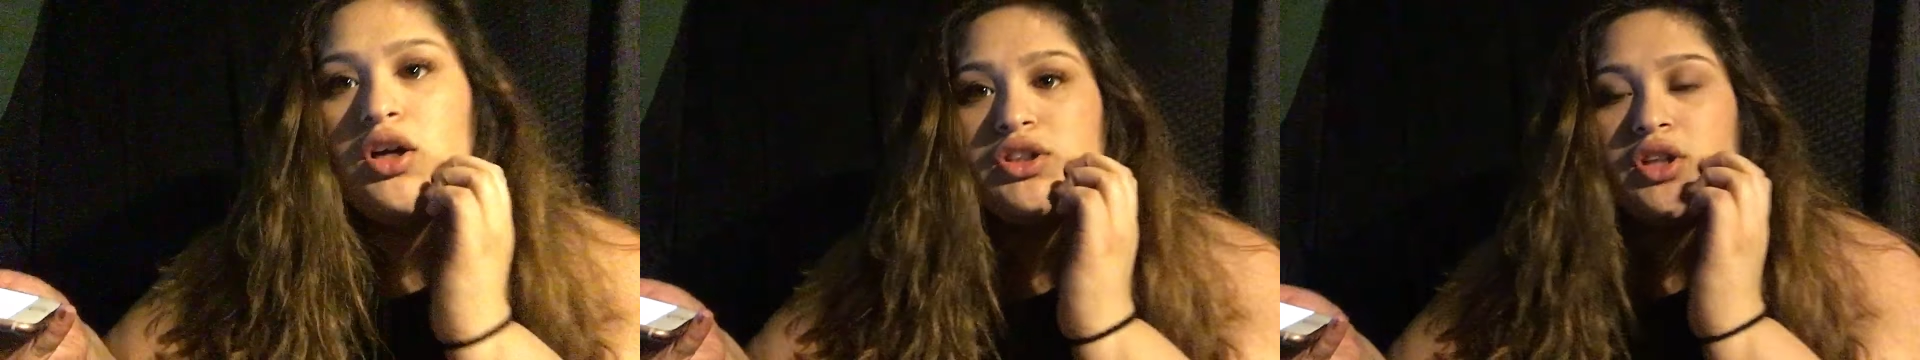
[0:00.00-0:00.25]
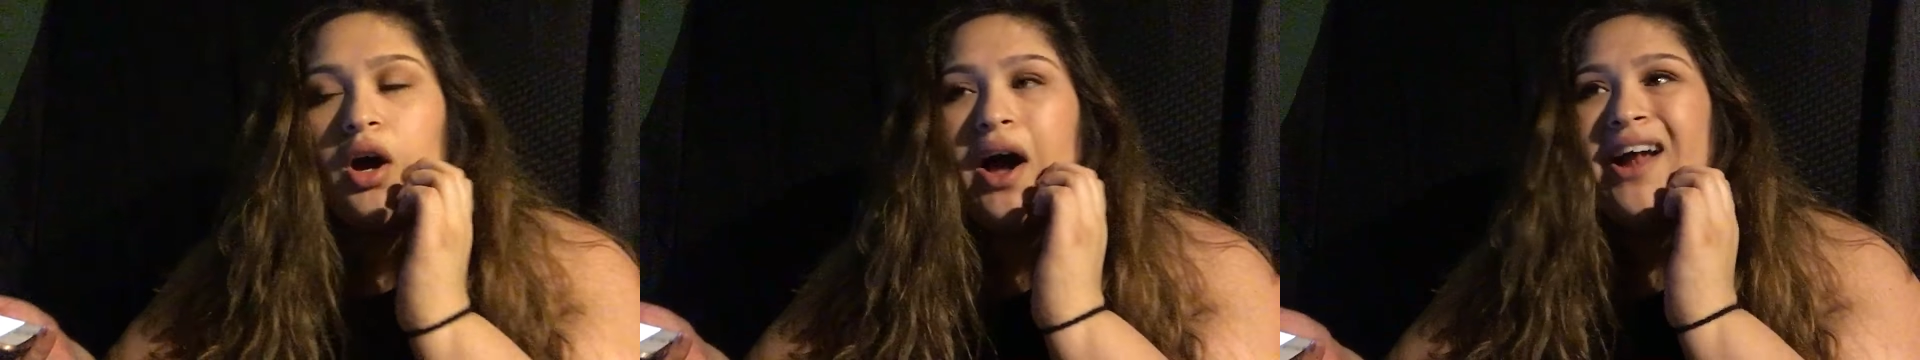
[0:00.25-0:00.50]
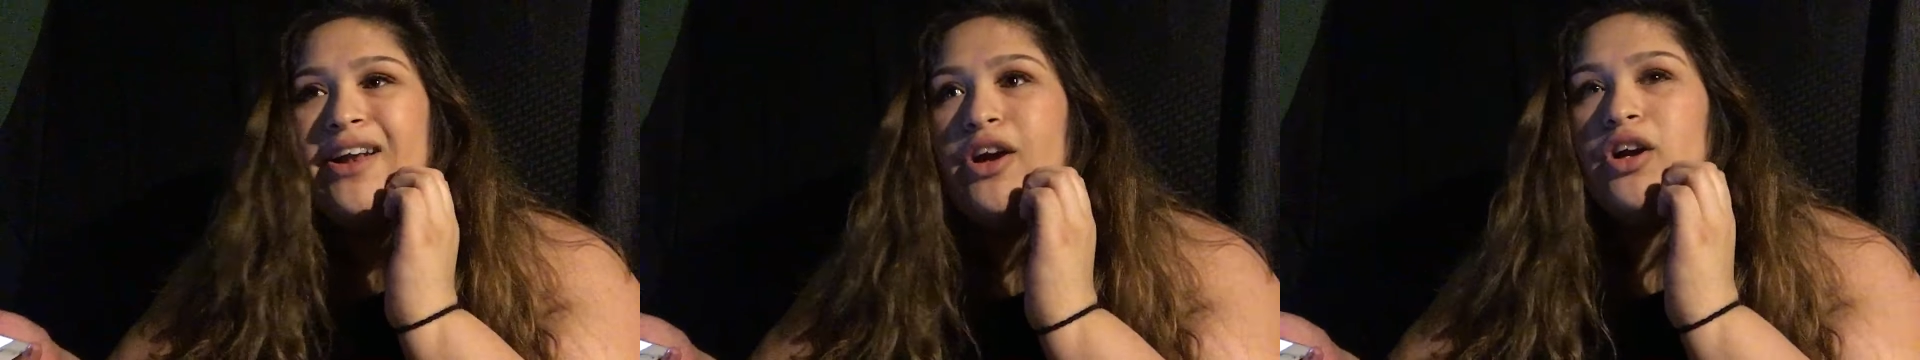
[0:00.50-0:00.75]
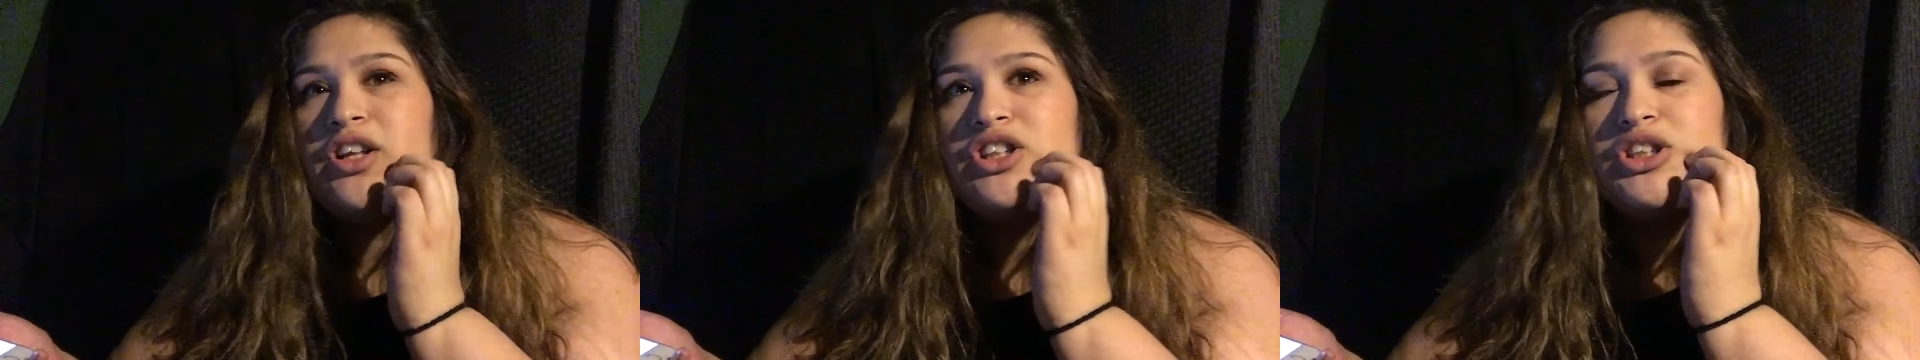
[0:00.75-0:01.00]
So how do you
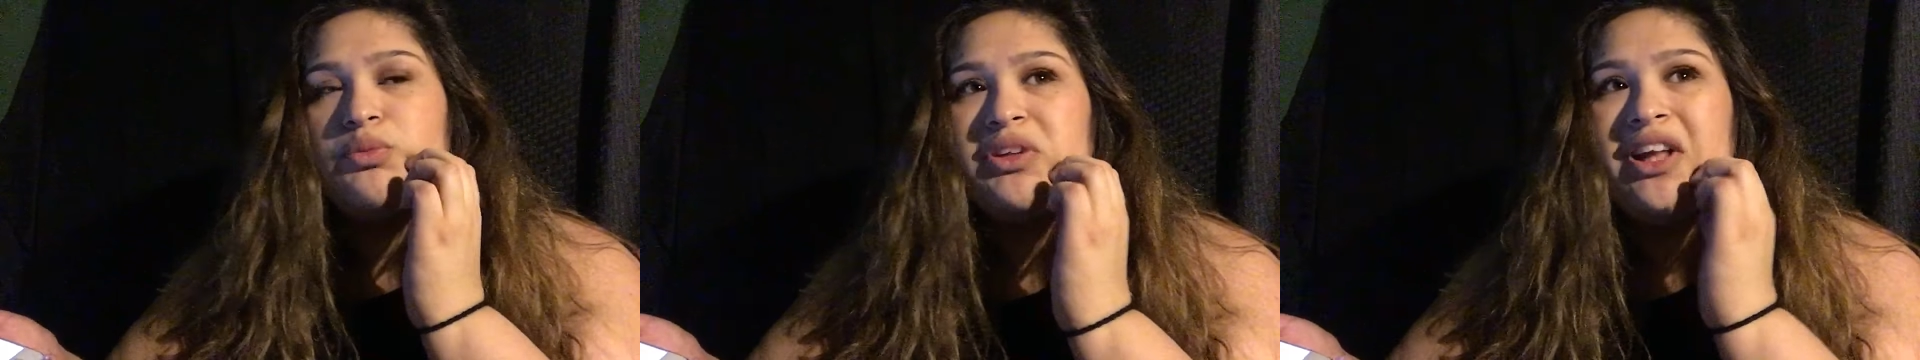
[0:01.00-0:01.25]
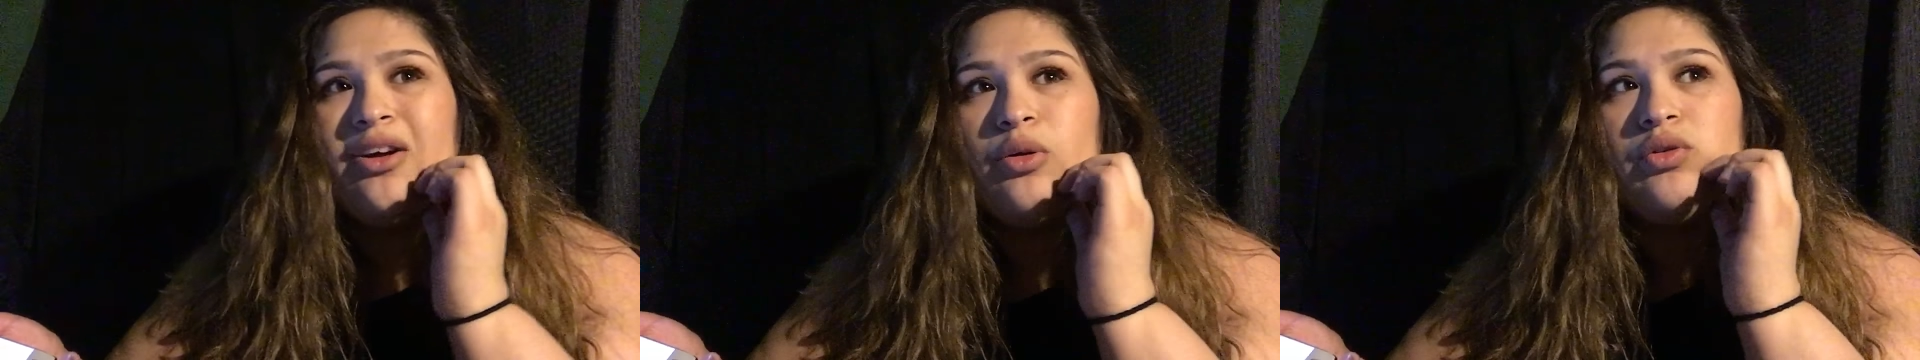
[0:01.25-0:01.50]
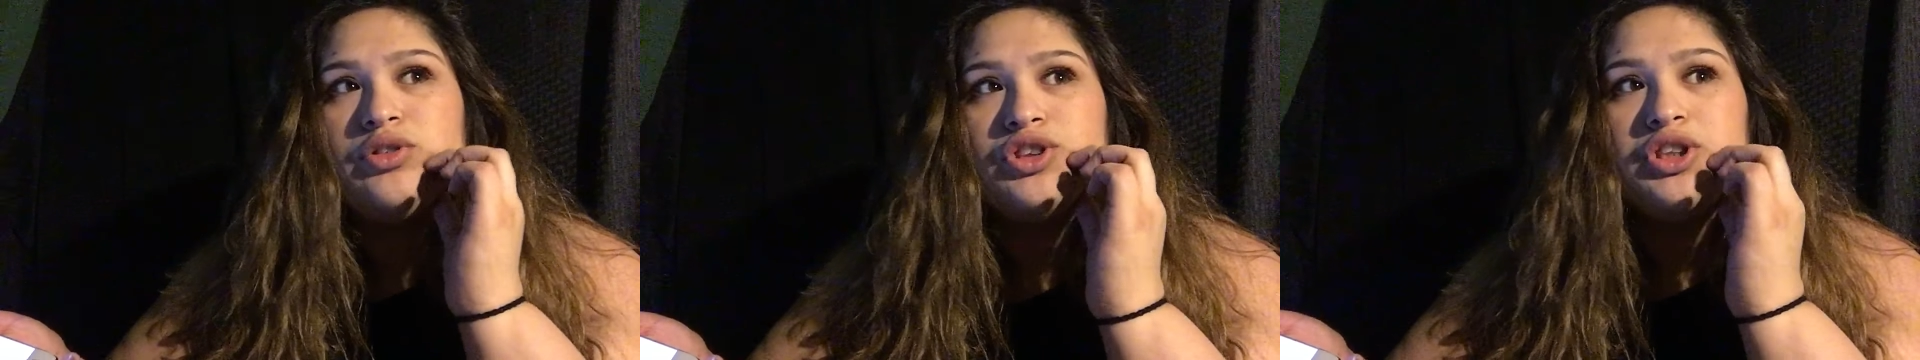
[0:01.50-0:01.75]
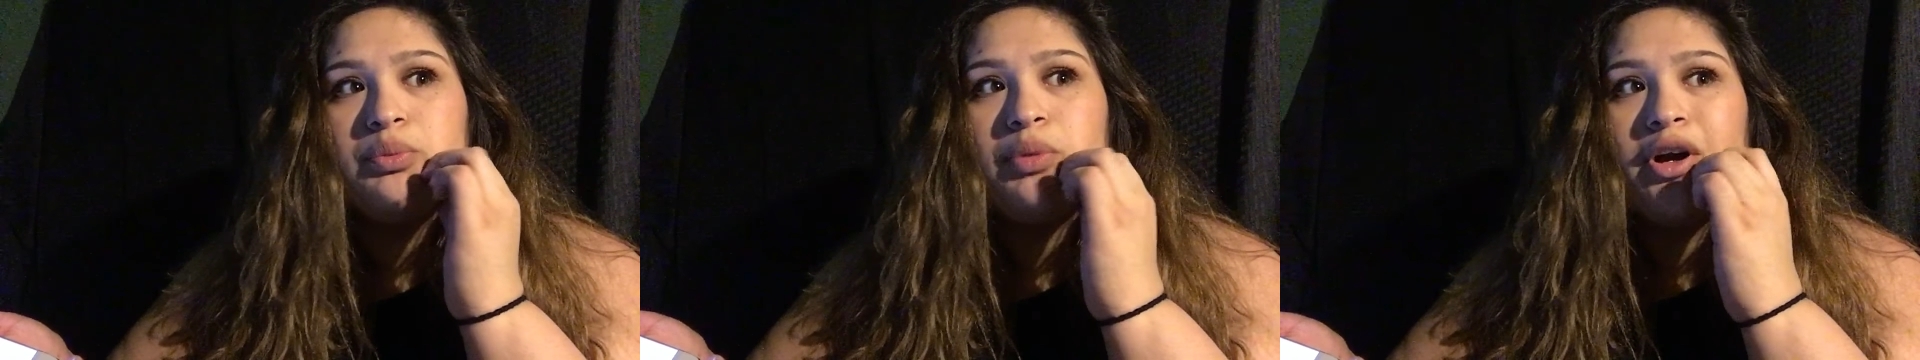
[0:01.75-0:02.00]
go to the gym without a
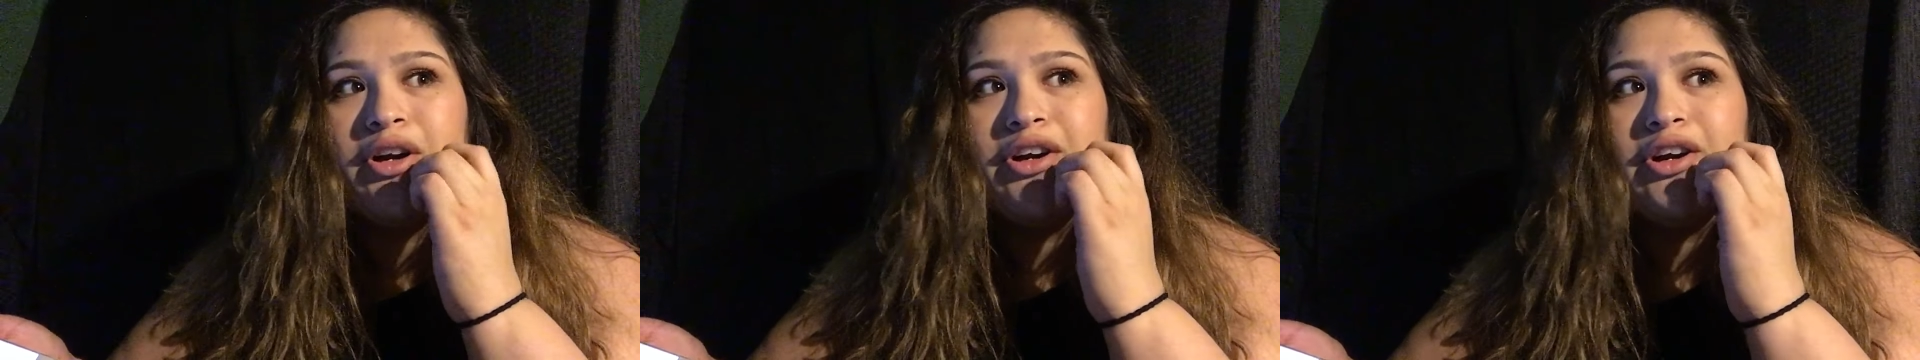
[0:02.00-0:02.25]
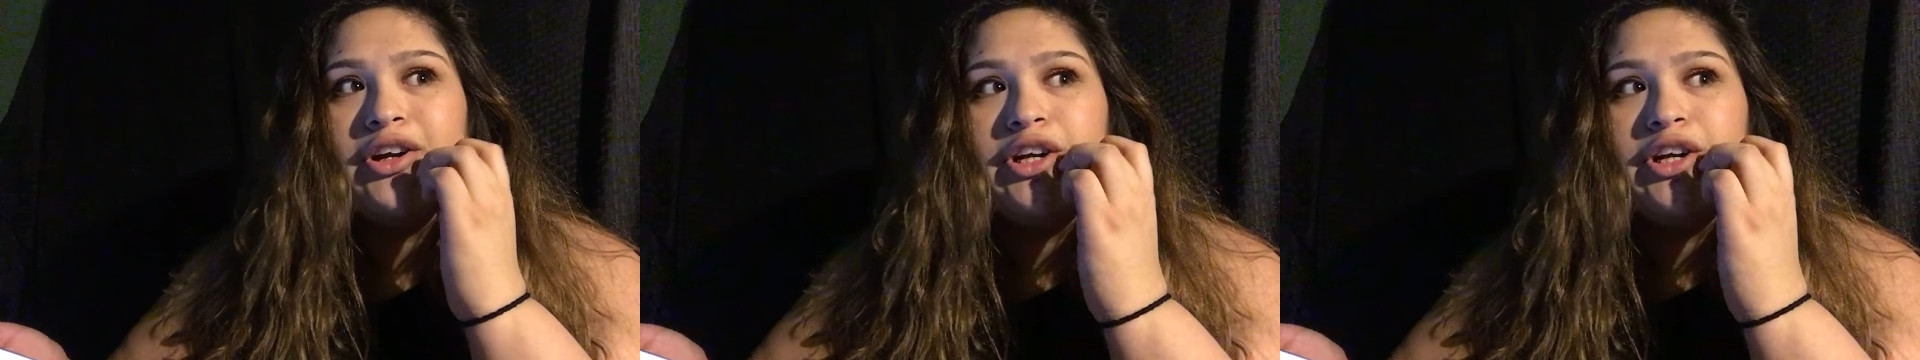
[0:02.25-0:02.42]
gym partner?